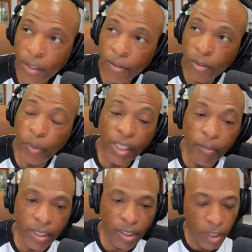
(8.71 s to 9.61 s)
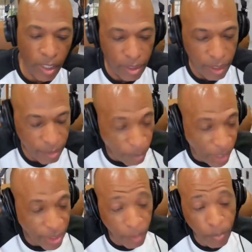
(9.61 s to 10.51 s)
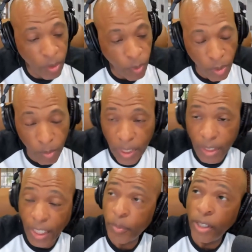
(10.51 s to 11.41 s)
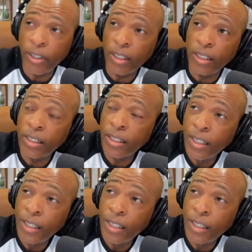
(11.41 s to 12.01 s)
We play Mexico yesterday. I chat pat too. Me not chat pure English.